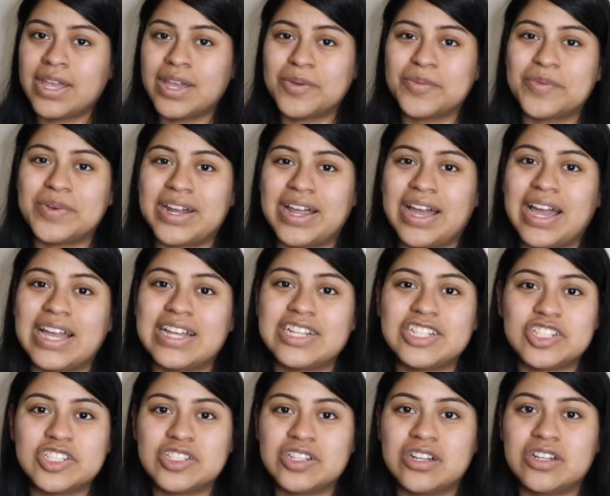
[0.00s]
what I
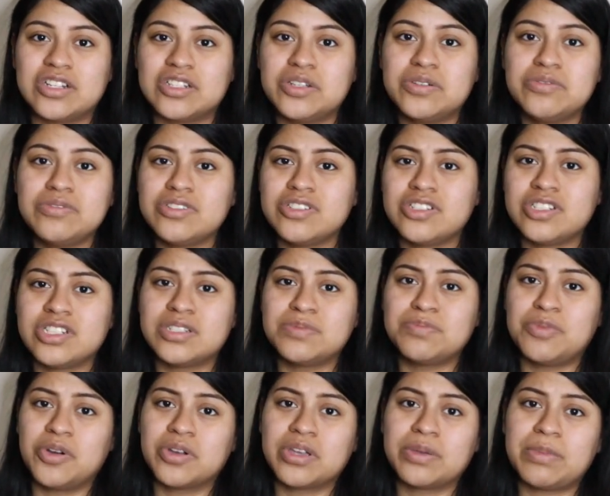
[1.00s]
just started doing is just
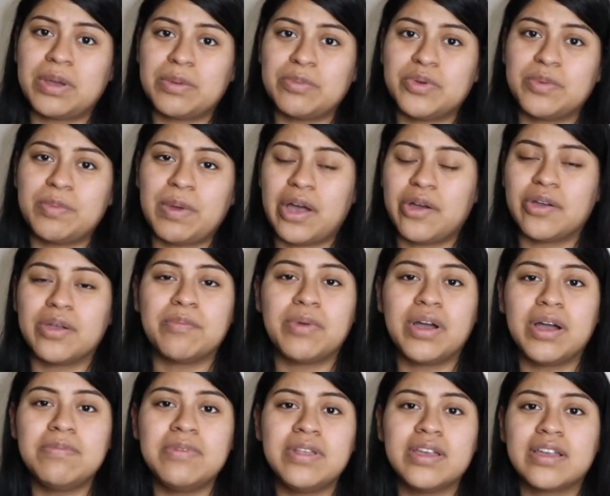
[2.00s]
poking my boob out in
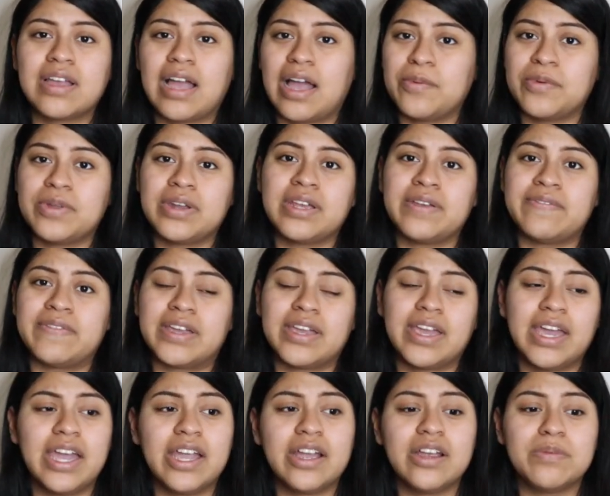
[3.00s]
public. I wouldn't even
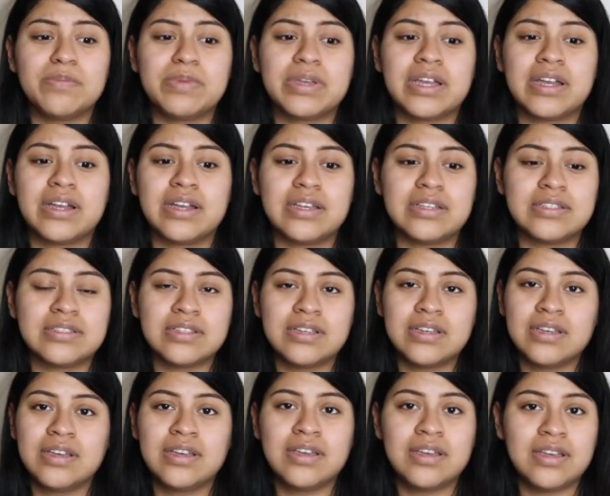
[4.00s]
care, because
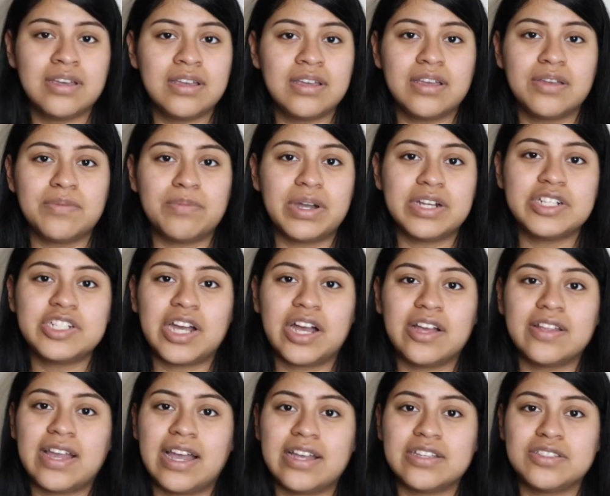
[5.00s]
my
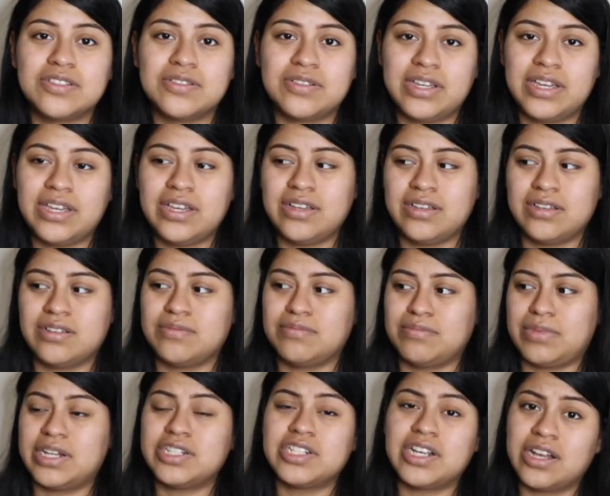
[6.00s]
child has to eat.
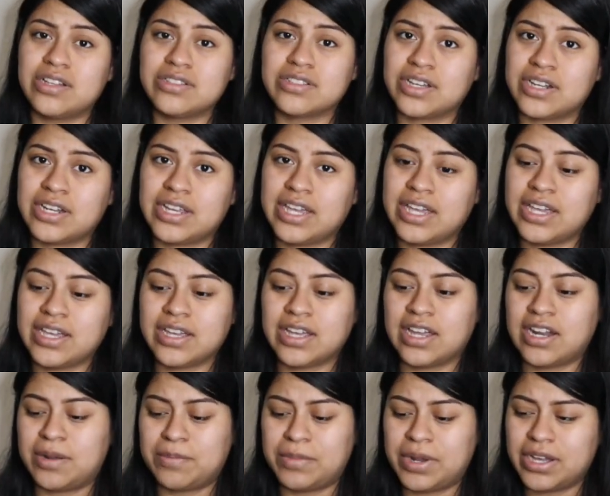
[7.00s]
My child's gonna eat,
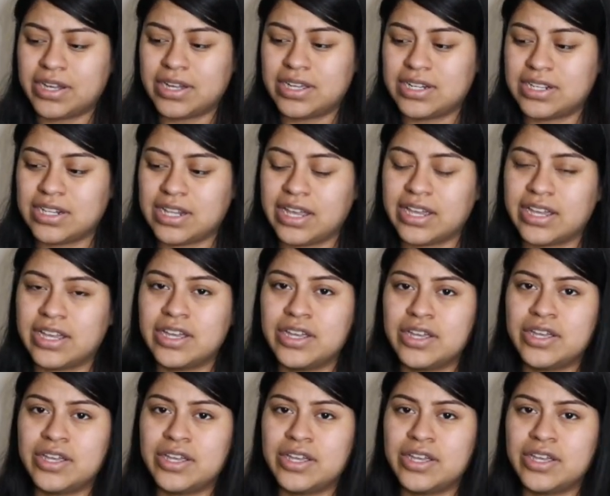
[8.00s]
and I'm not gonna like